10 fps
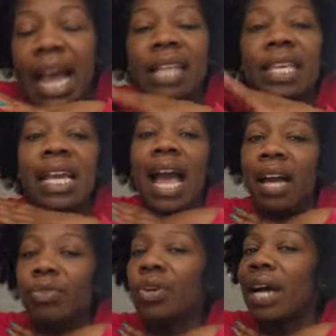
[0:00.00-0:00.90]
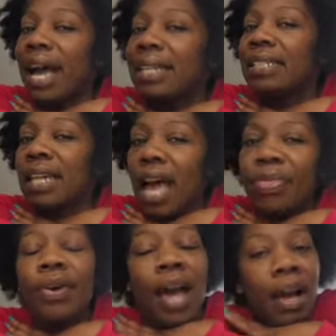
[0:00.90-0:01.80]
I thought
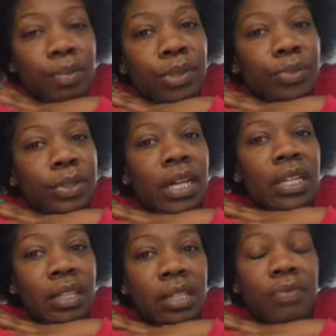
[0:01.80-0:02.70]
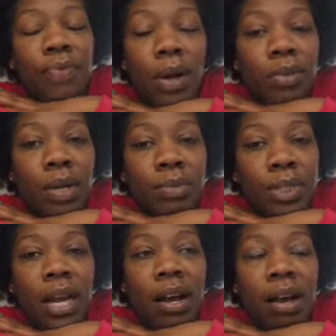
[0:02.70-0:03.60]
I was doing a good follow-up
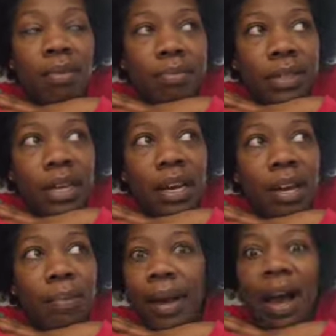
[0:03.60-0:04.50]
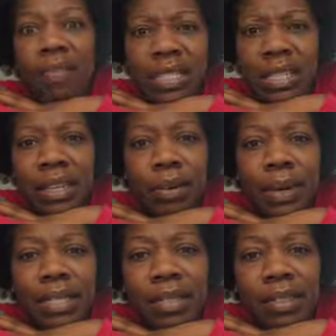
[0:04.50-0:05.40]
job, but obviously I
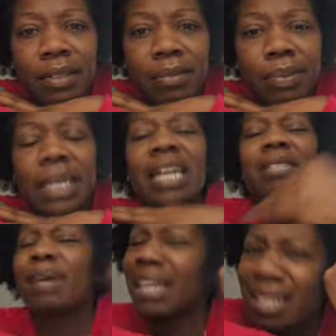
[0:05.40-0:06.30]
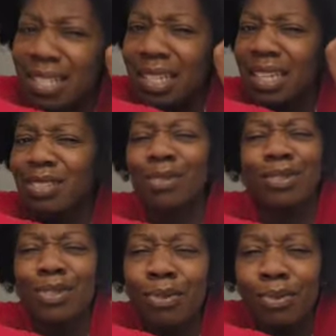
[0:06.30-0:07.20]
wasn't, because my cousin is on
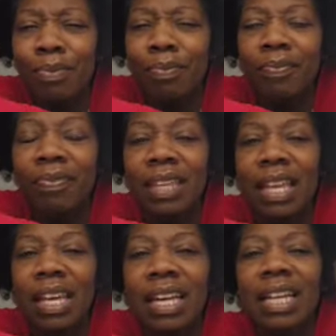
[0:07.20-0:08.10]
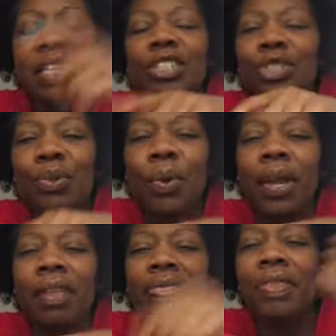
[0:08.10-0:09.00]
Zoom. He's
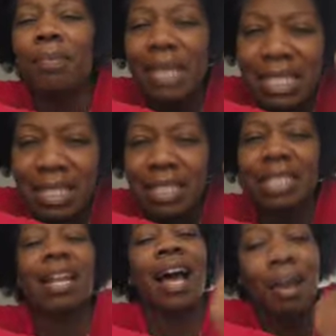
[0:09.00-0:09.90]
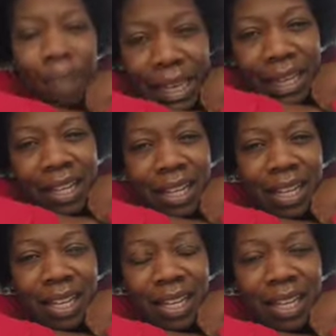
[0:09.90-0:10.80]
joined the business that I'm in
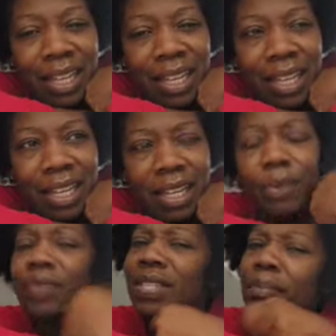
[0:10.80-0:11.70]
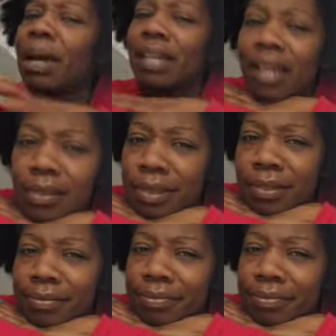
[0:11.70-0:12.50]
with somebody else.